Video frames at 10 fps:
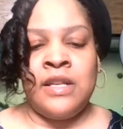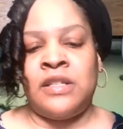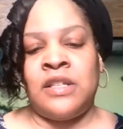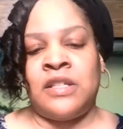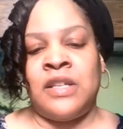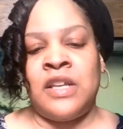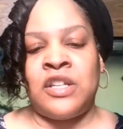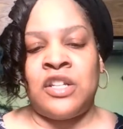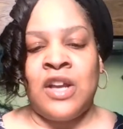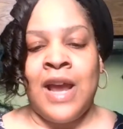these
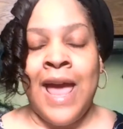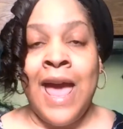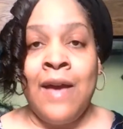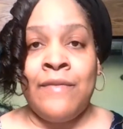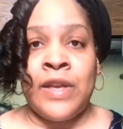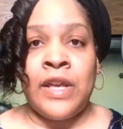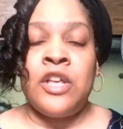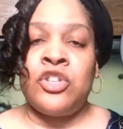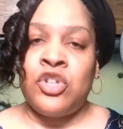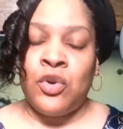decisions are having
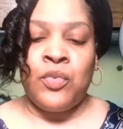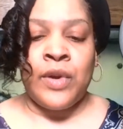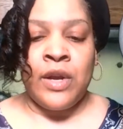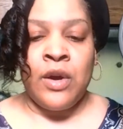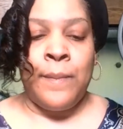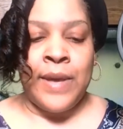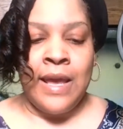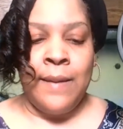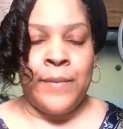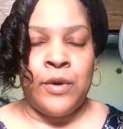to real
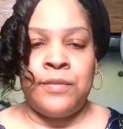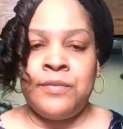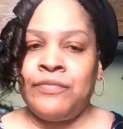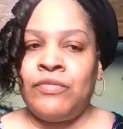people.